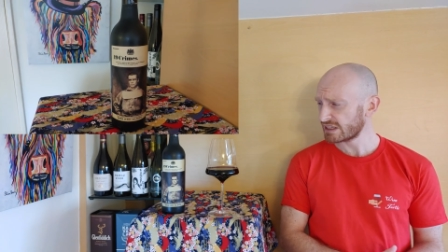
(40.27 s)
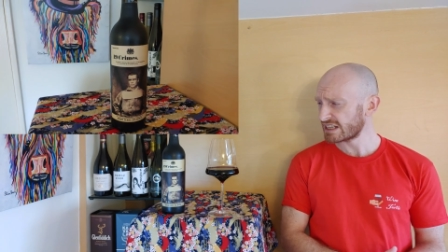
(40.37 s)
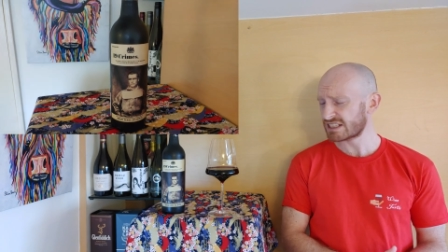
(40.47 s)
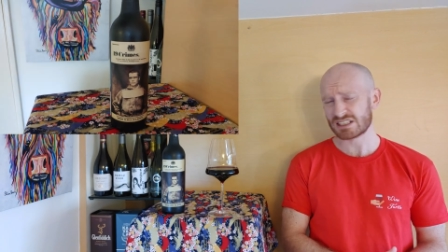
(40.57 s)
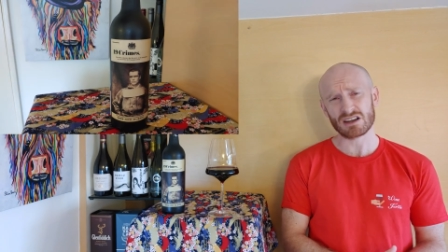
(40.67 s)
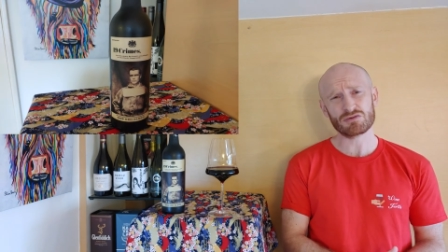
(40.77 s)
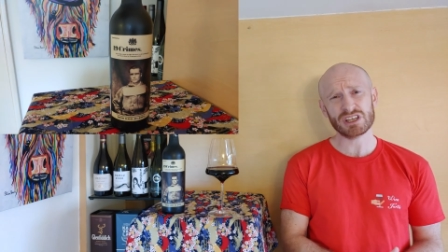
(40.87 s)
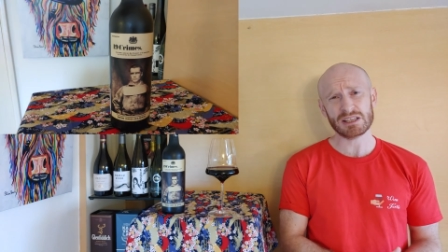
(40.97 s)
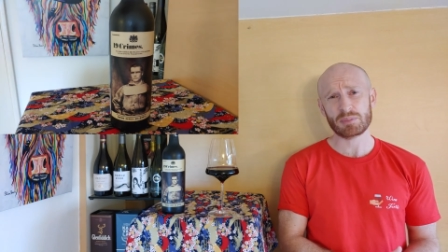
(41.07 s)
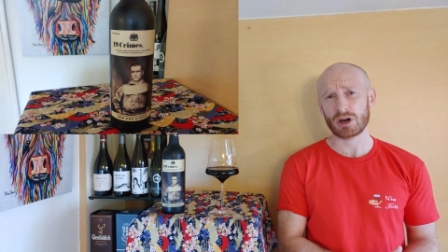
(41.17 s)
This is a
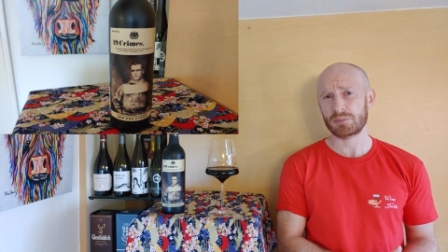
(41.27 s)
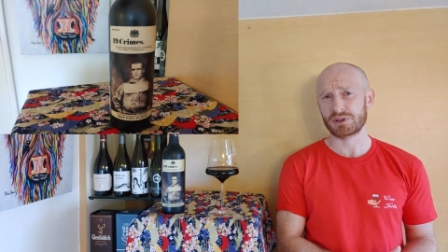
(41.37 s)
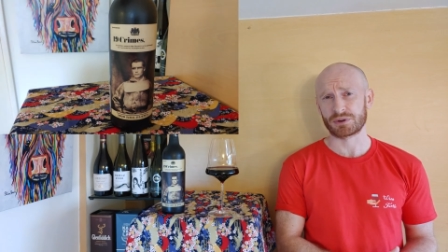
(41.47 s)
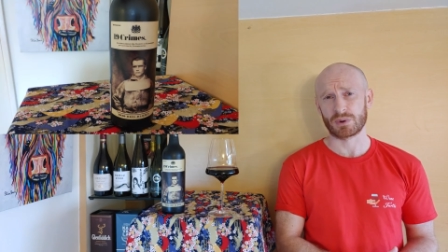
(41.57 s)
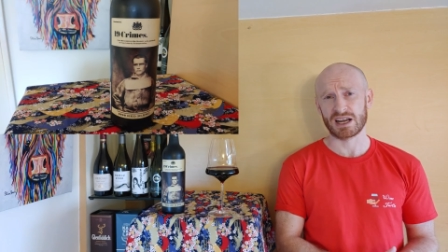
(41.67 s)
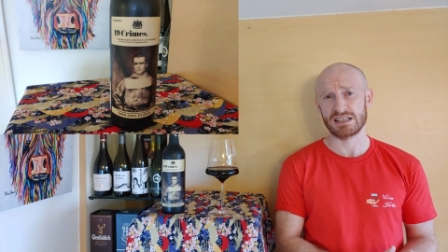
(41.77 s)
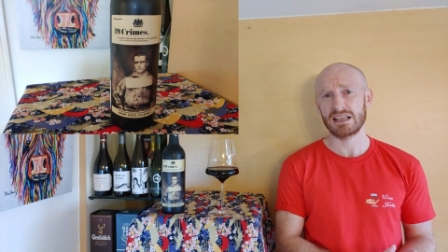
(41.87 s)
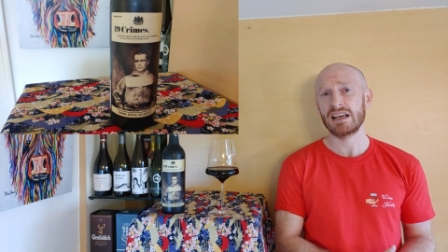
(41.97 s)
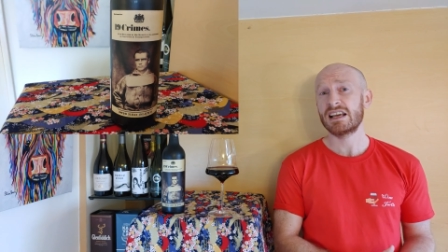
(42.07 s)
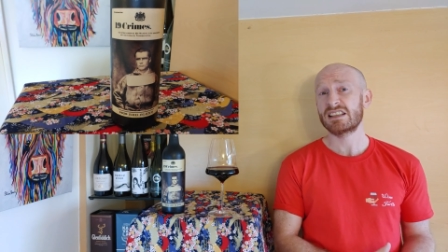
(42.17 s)
really popular wine
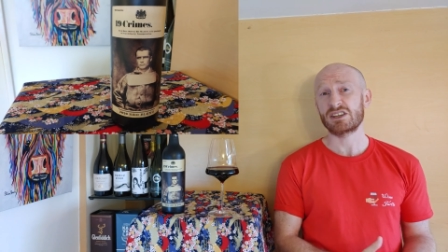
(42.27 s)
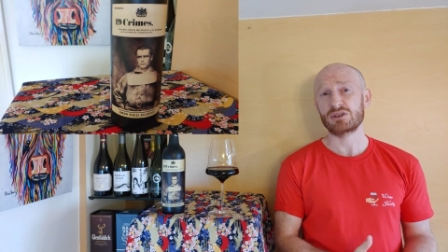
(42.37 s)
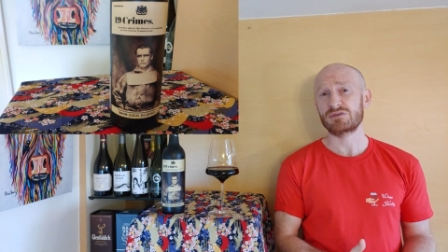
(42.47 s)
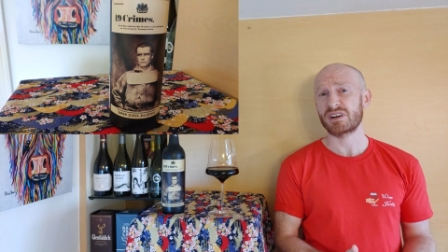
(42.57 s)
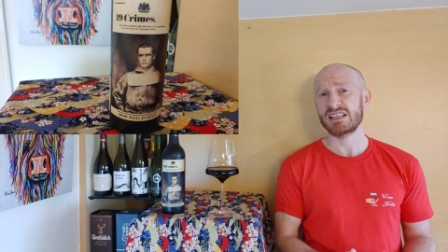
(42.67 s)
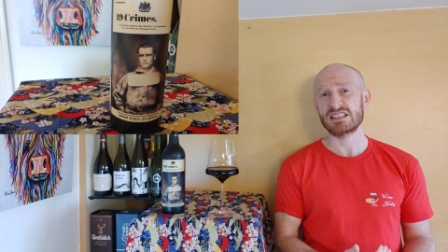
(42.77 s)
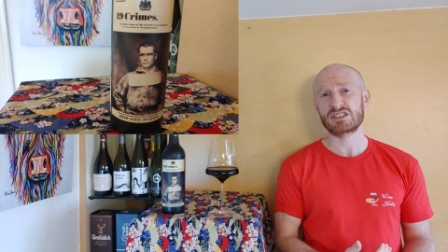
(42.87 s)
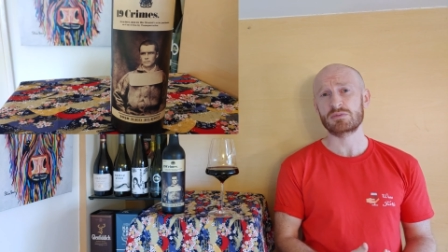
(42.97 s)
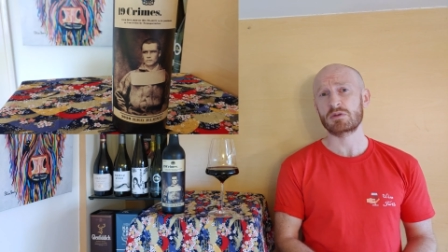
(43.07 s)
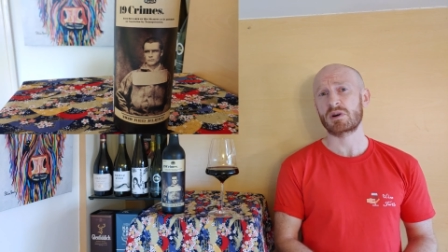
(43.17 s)
that you'll find in
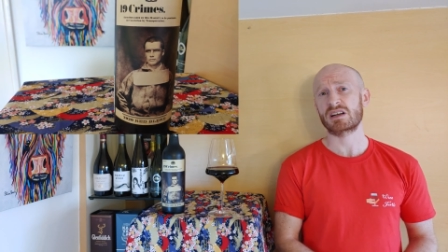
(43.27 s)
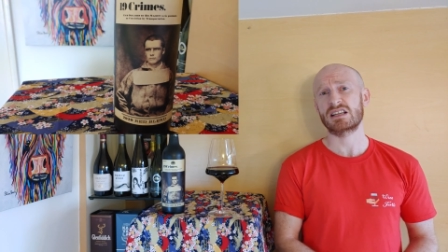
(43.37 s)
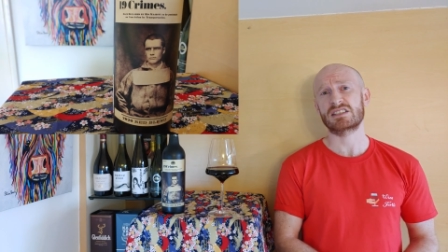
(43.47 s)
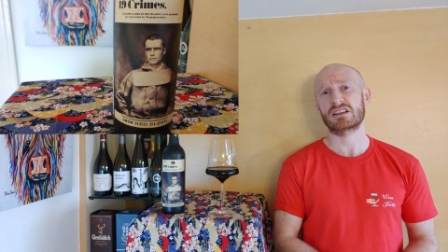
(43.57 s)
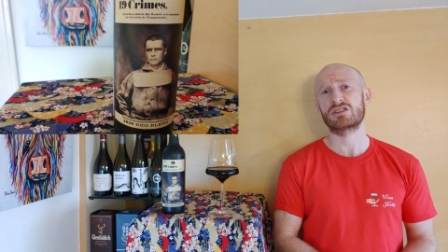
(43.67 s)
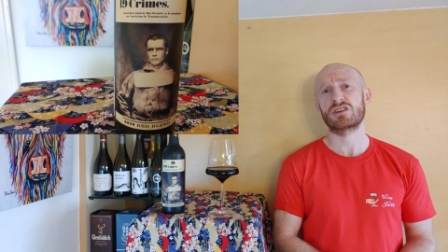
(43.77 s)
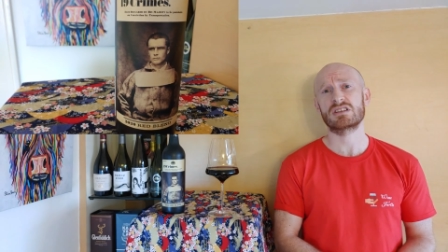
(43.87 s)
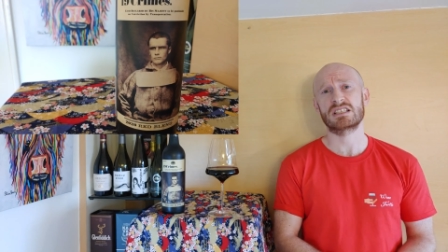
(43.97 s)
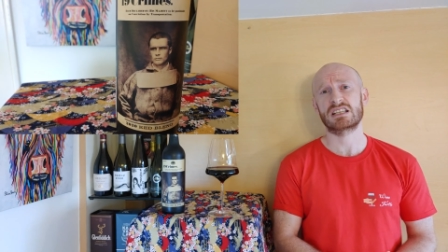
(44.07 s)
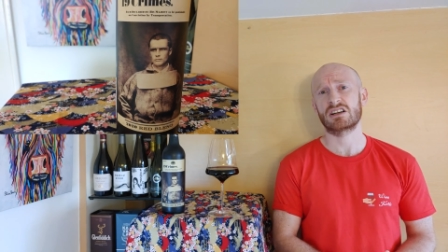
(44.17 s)
supermarkets
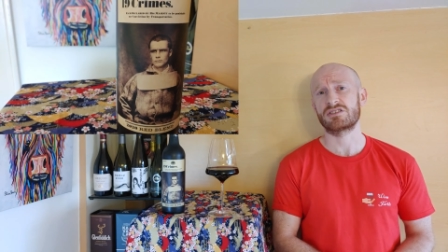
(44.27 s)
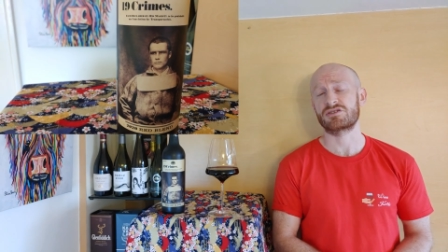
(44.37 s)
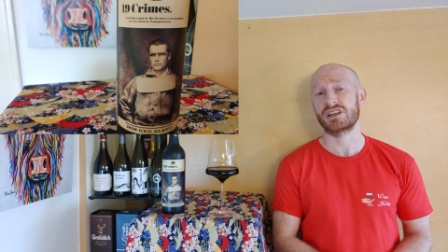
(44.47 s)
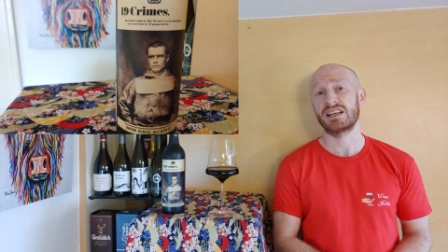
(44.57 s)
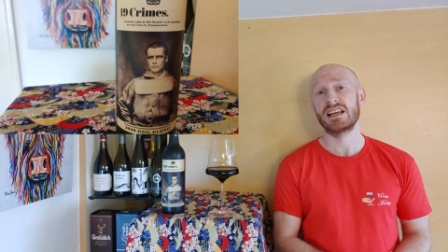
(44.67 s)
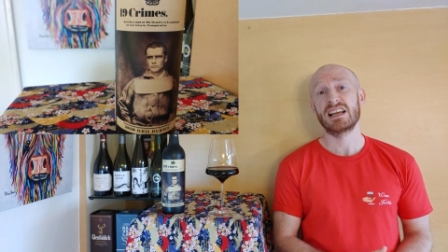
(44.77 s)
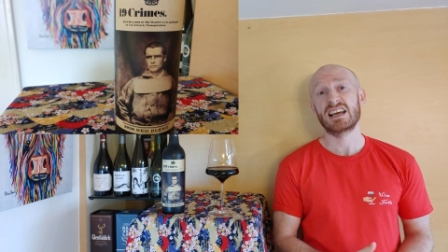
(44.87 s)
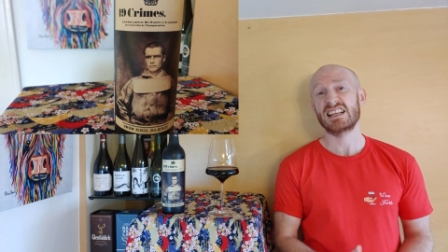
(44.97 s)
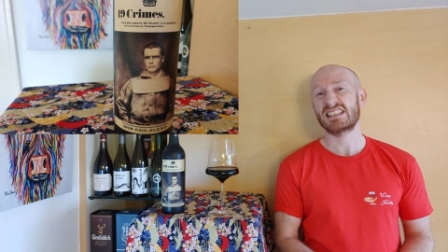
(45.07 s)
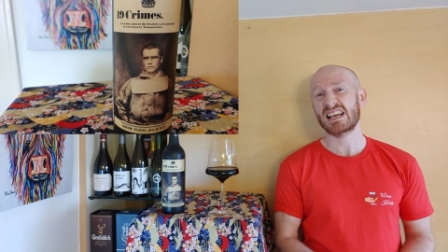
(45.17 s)
across the country,
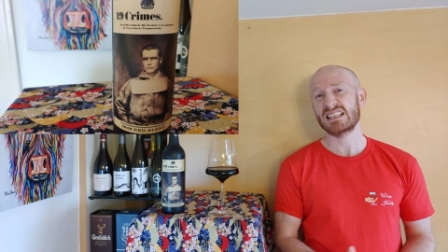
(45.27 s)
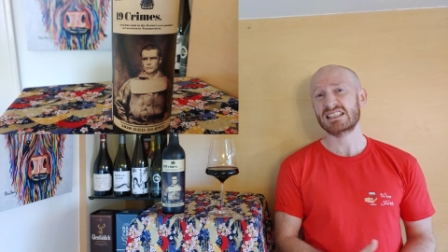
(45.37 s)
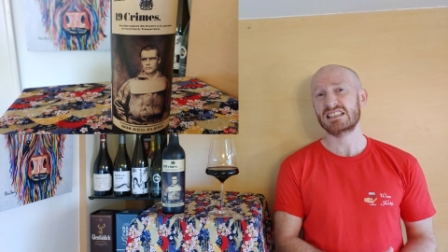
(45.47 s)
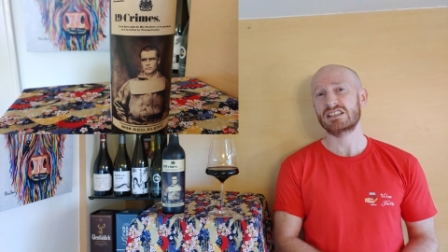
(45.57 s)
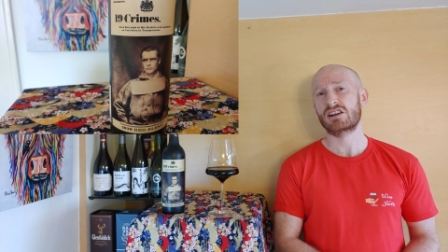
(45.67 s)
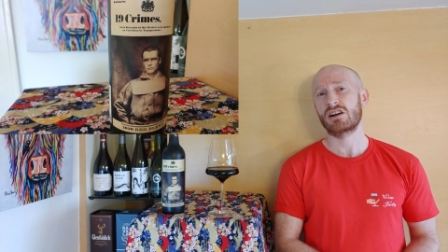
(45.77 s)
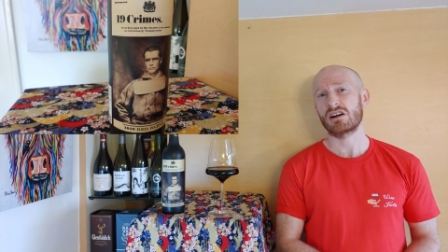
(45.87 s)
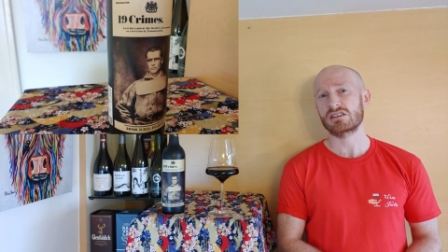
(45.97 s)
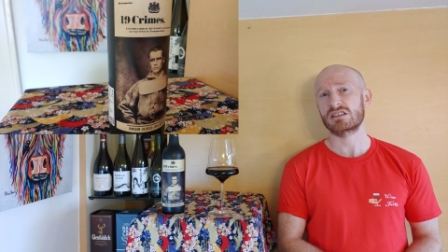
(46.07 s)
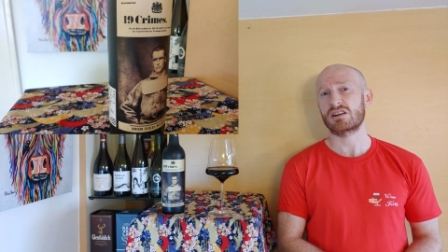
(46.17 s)
and it tends to
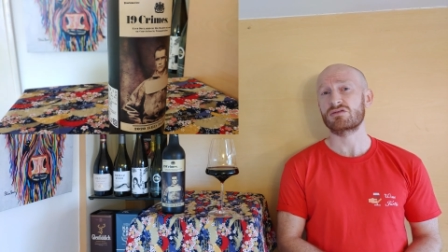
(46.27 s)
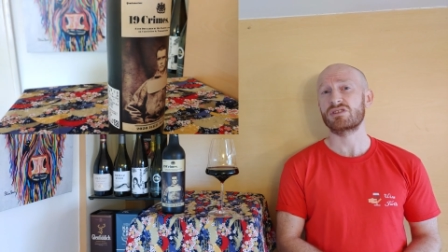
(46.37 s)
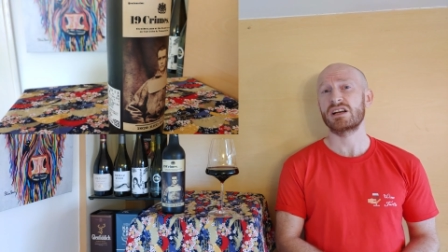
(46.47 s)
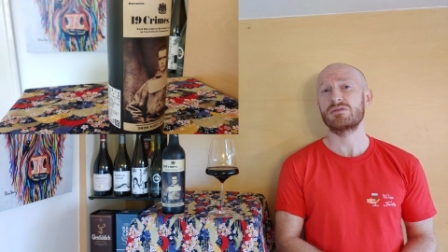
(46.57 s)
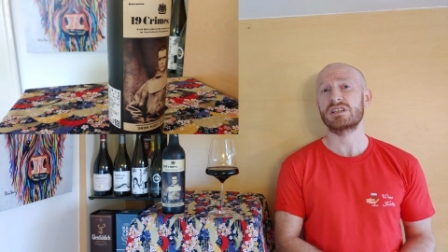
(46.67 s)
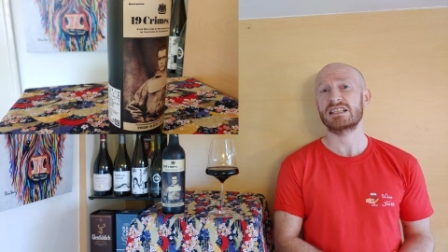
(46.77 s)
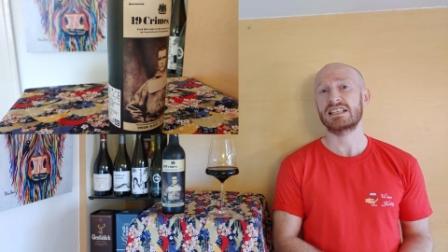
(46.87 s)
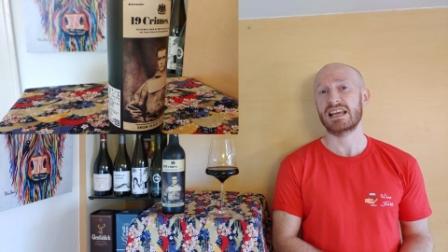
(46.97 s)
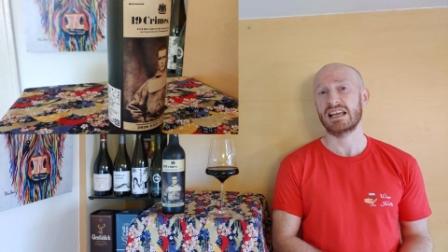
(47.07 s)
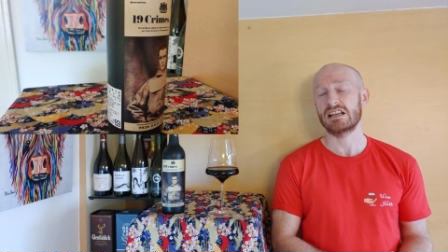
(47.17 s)
cost around
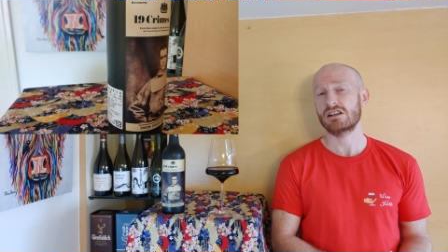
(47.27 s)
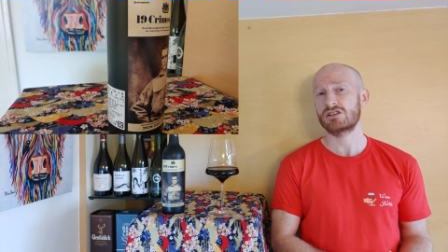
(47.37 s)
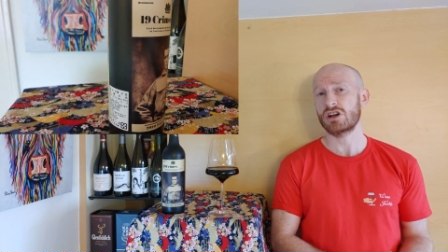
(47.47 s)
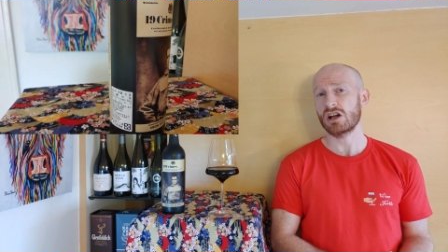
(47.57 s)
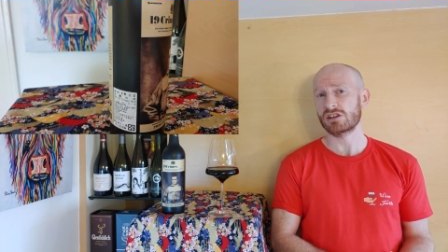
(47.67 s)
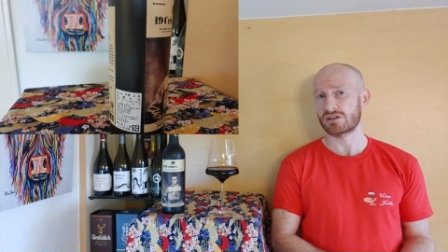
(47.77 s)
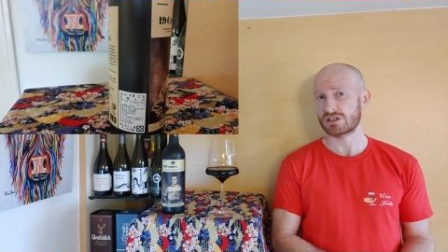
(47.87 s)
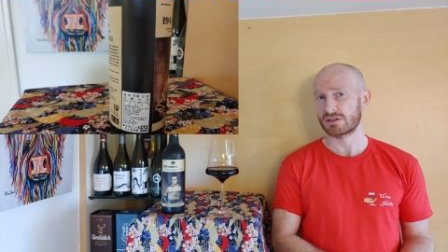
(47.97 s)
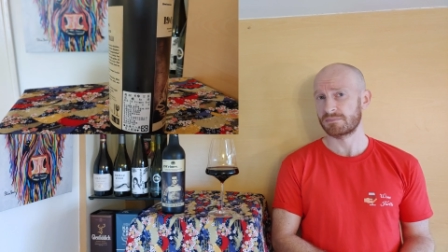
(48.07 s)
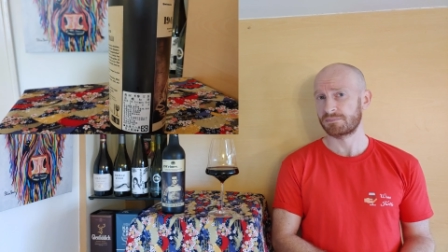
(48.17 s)
$10.